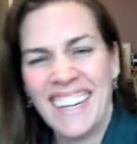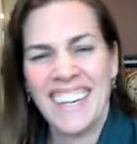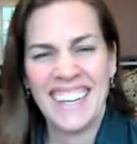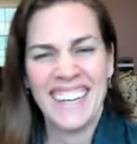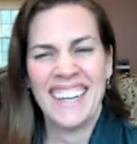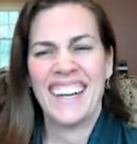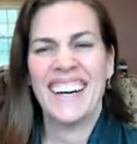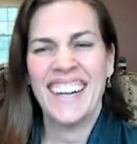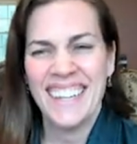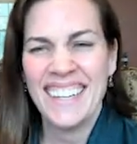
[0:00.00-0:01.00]

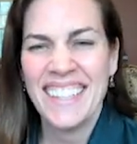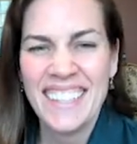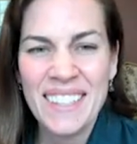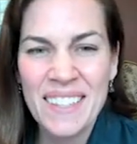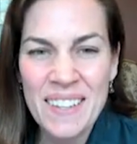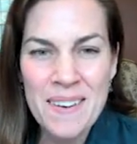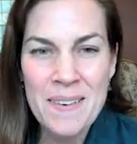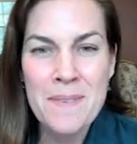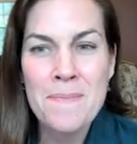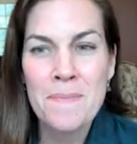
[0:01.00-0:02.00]

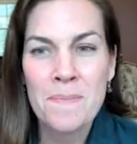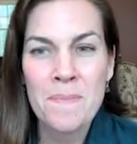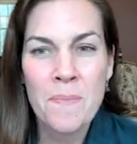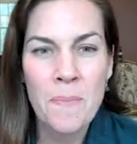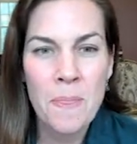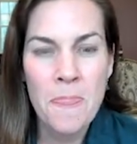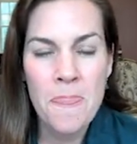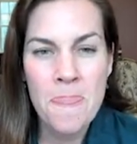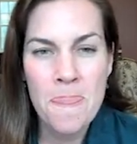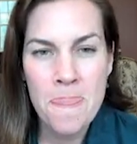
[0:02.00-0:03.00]

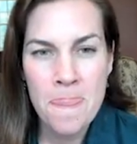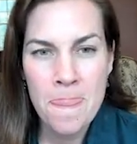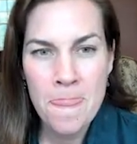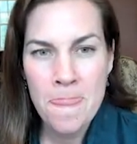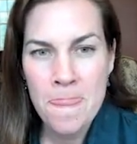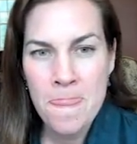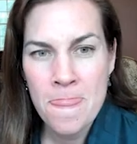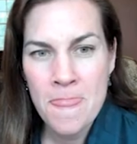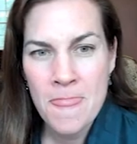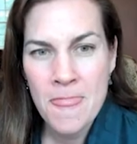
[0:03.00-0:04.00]

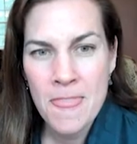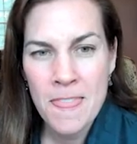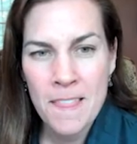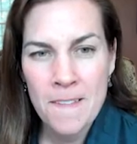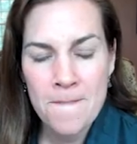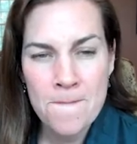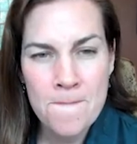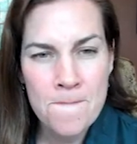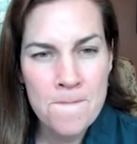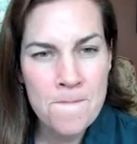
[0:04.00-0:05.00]

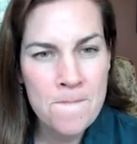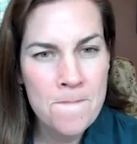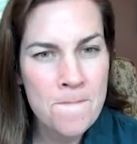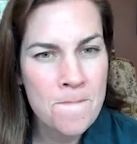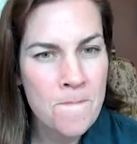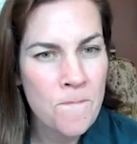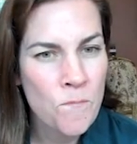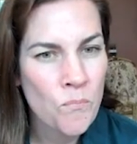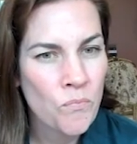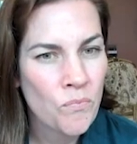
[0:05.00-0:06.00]

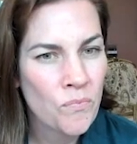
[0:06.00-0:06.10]
No words are spoken by the person on screen.